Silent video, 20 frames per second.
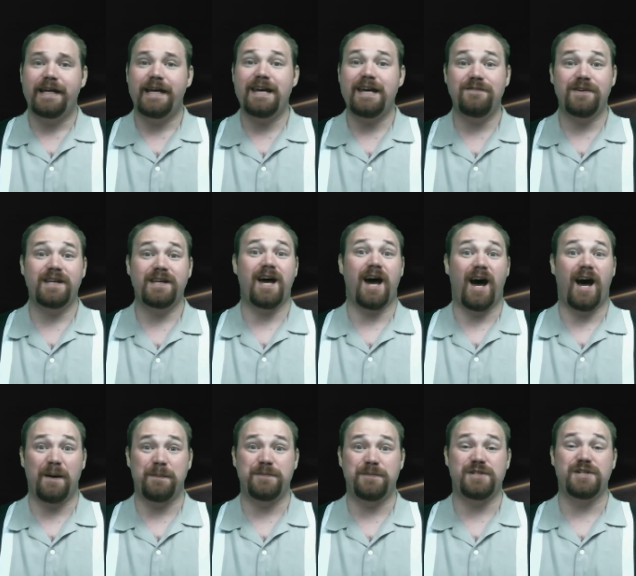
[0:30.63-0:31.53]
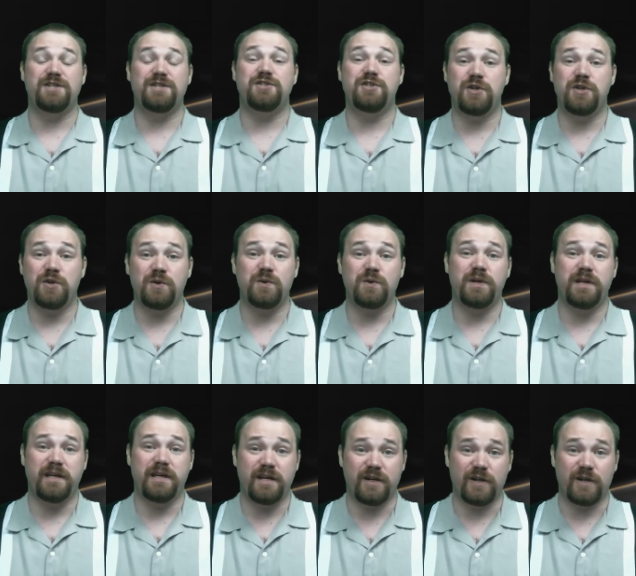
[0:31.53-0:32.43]
even up to 2
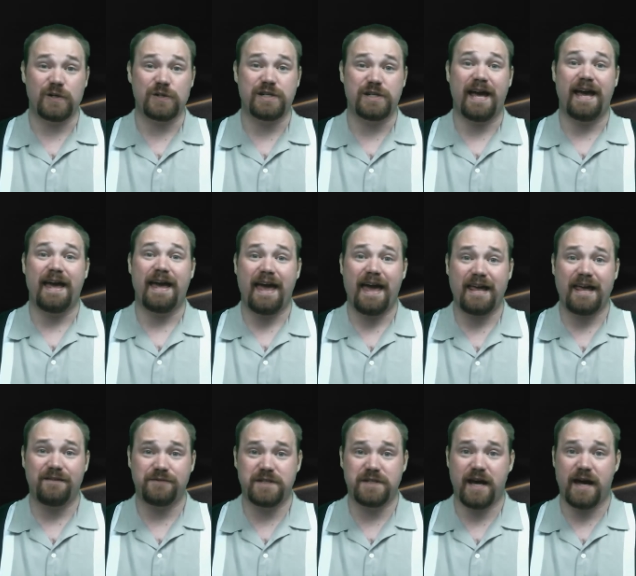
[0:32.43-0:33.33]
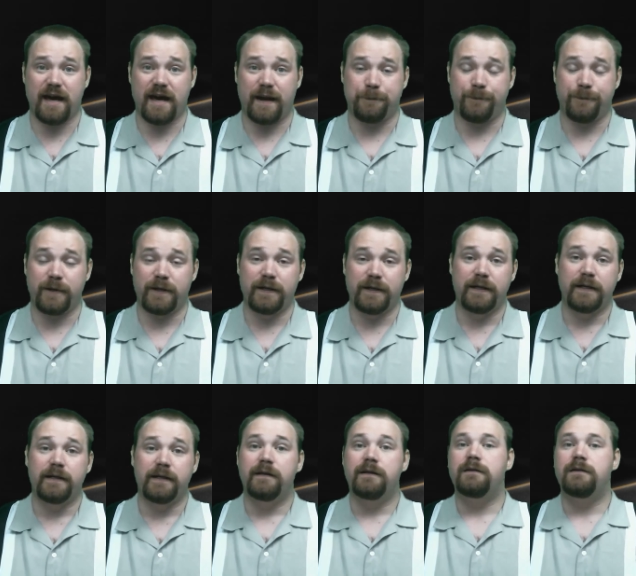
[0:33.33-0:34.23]
years ahead of time.
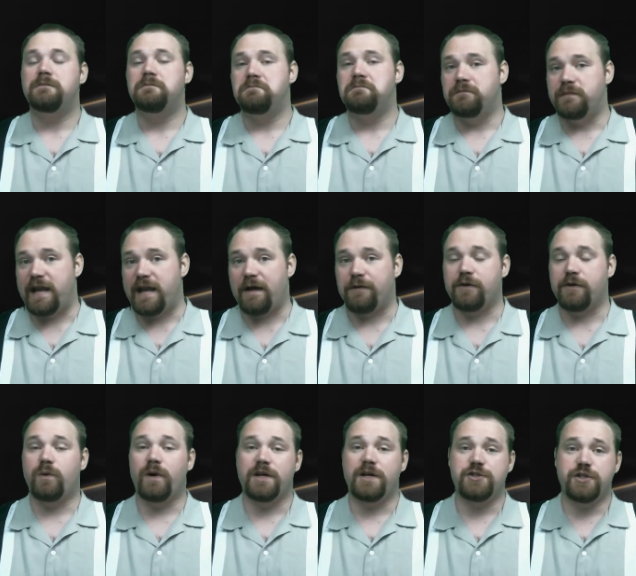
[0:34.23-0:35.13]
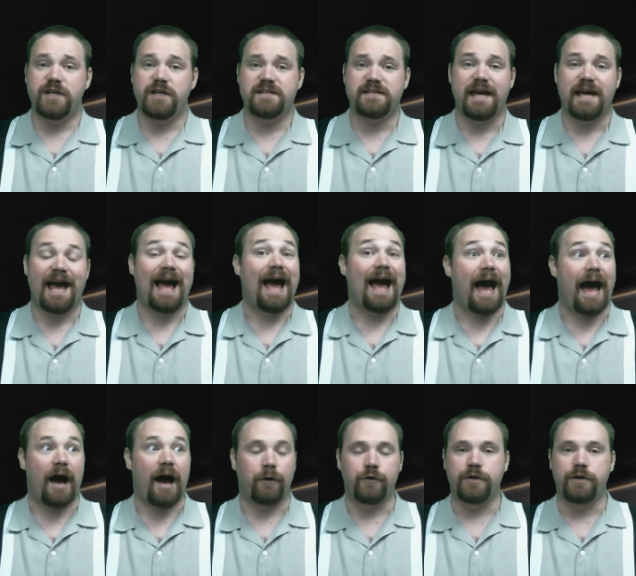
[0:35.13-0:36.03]
Now the question is,
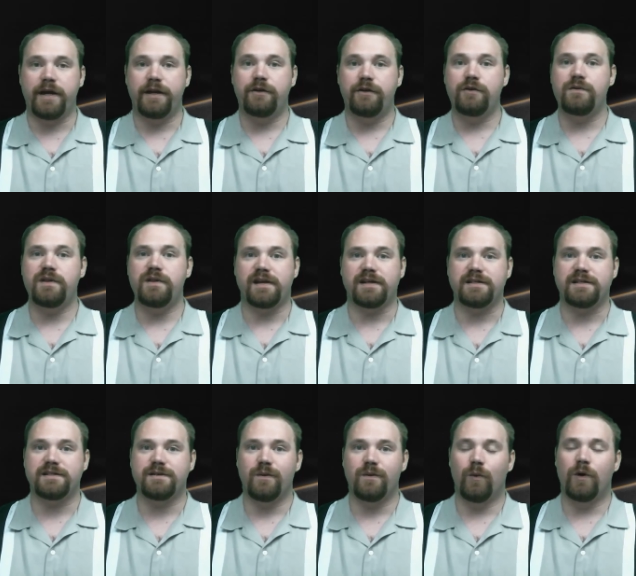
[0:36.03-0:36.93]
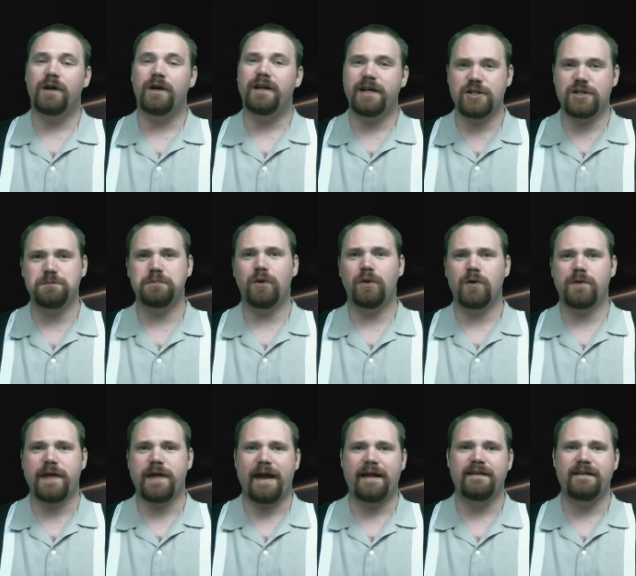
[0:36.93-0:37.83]
how do they do this? We're going to
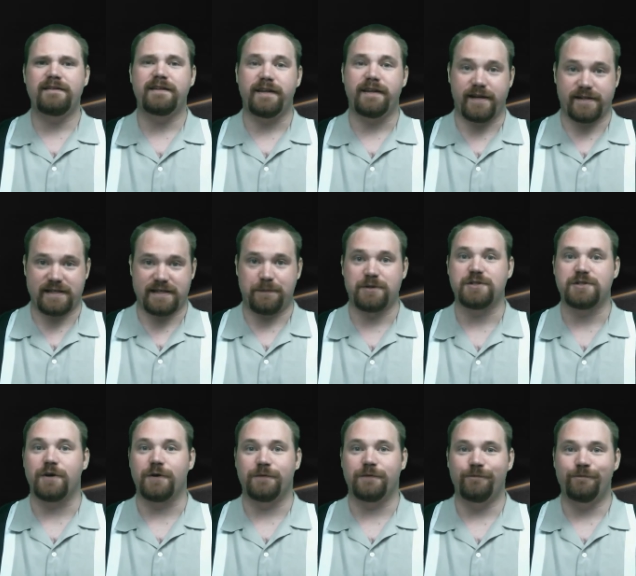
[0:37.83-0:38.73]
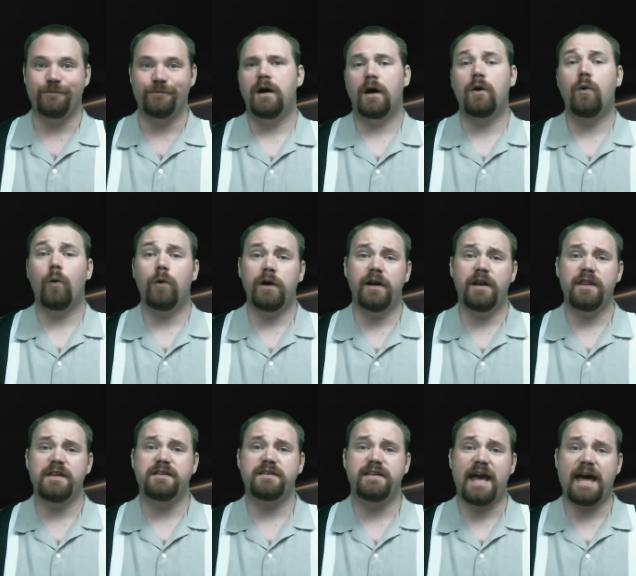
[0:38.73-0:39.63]
explore that in today's episode. According to
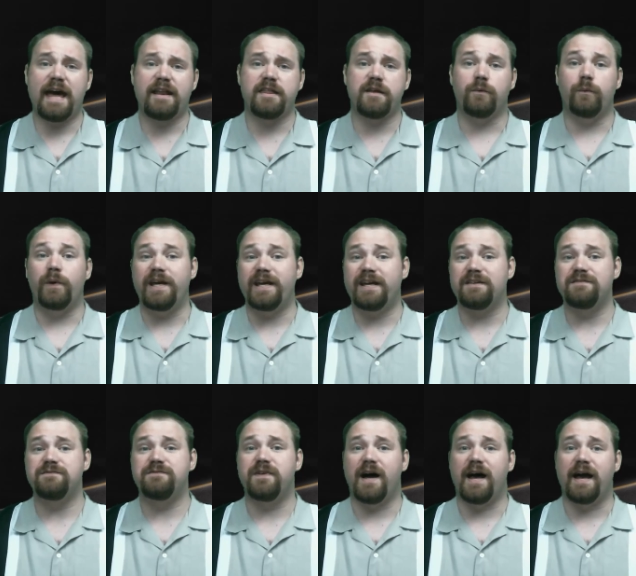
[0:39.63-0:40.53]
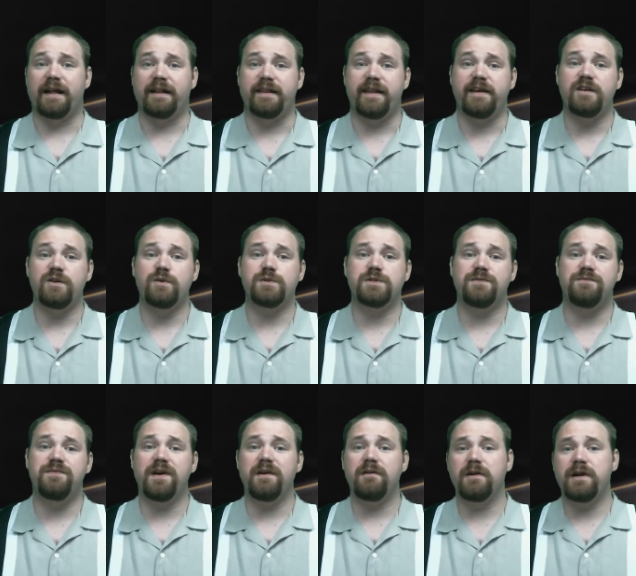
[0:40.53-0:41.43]
the data that we can find, they use a
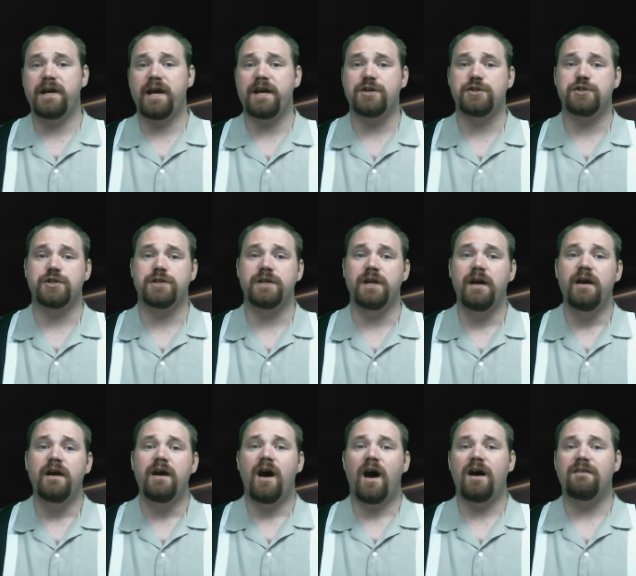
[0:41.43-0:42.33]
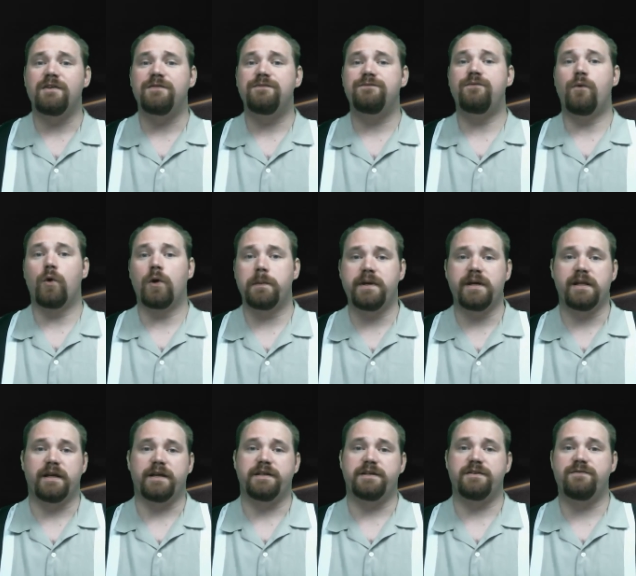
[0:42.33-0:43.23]
variation of a
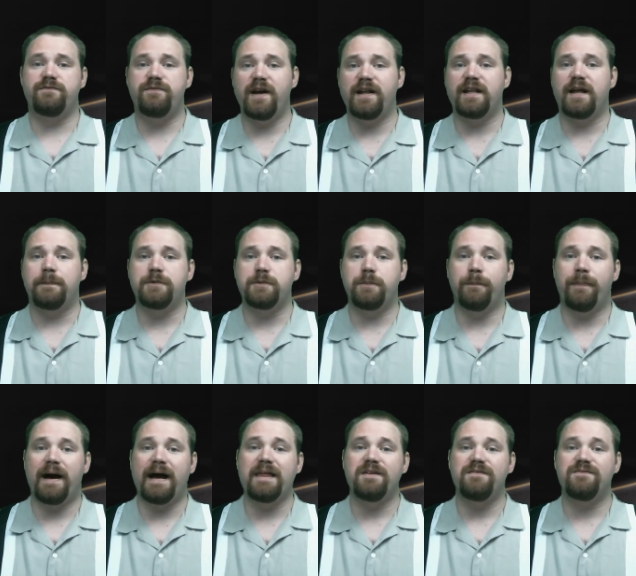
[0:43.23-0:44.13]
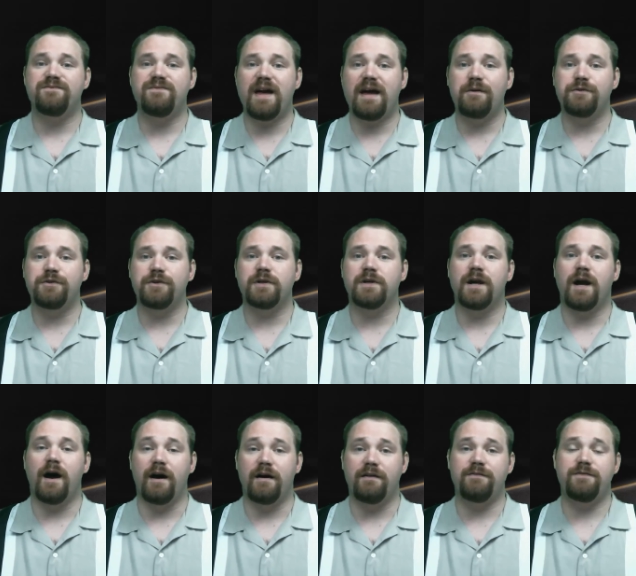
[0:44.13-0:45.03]
formula developed by the founder
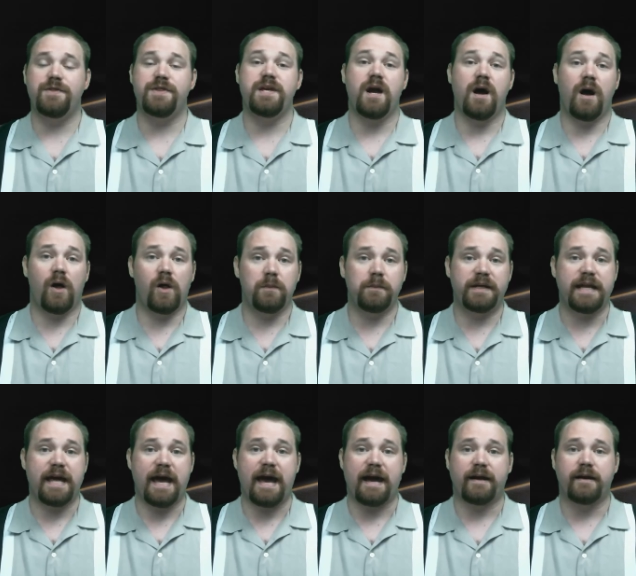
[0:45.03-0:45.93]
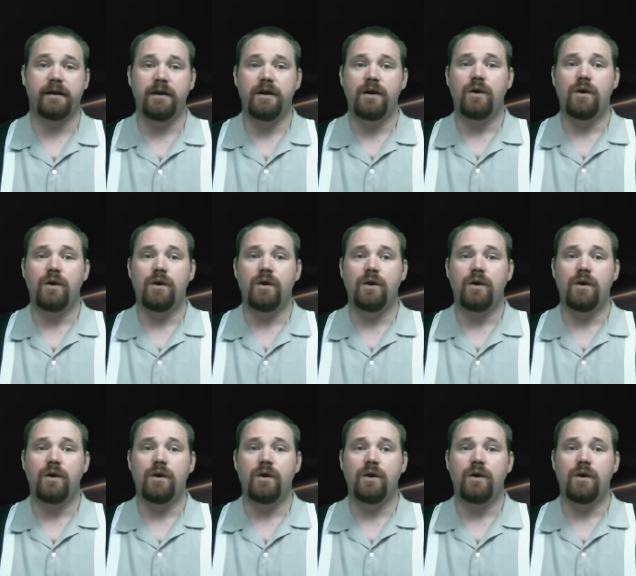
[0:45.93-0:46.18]
of the Almanac,